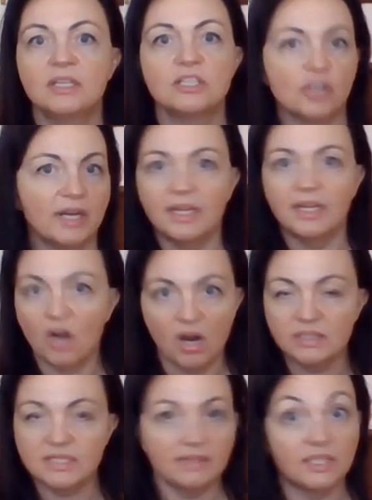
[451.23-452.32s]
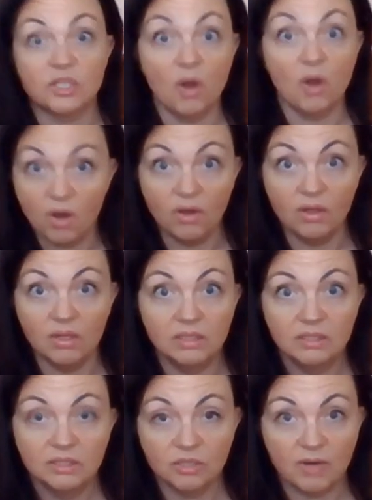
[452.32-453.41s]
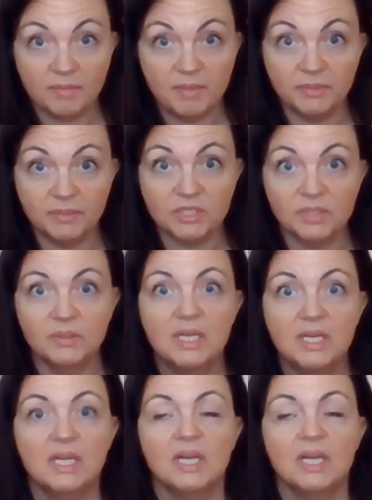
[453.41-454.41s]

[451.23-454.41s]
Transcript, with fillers: striking art and that's all karate people do